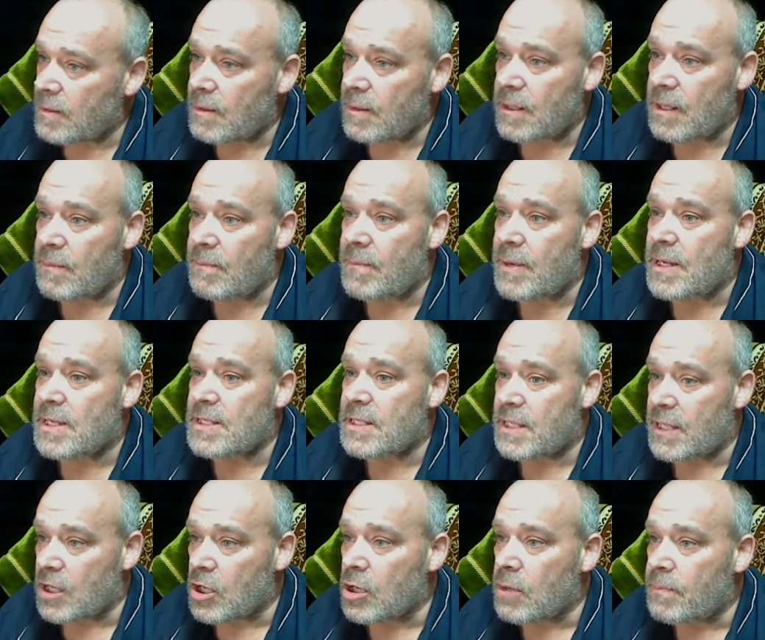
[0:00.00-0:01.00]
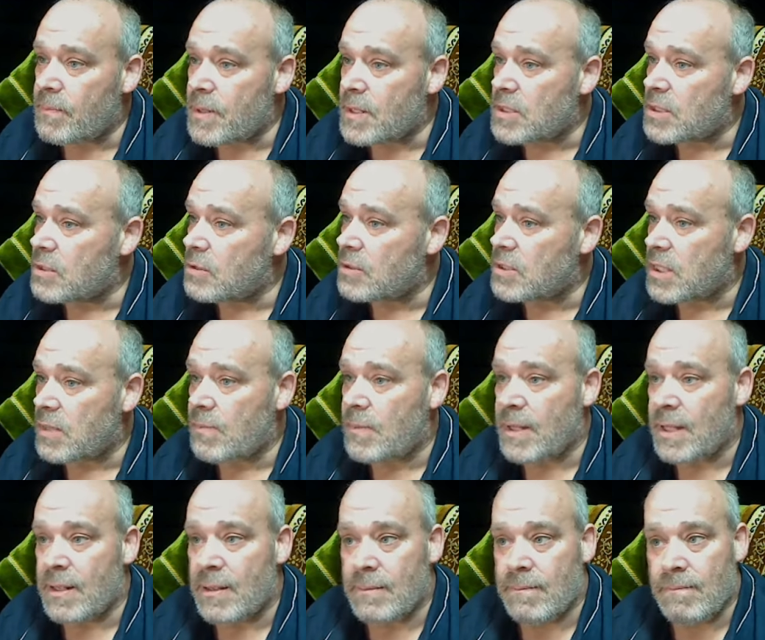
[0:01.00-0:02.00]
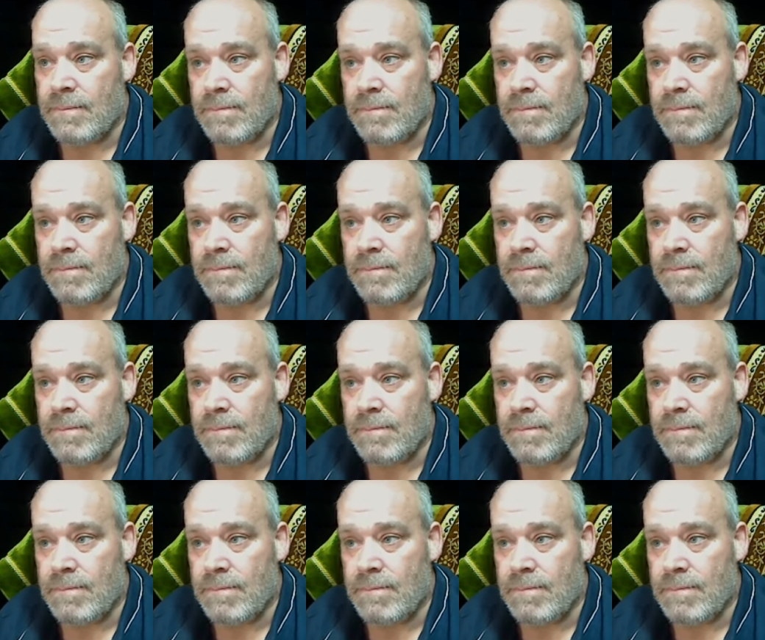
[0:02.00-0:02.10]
the best therapists are some of the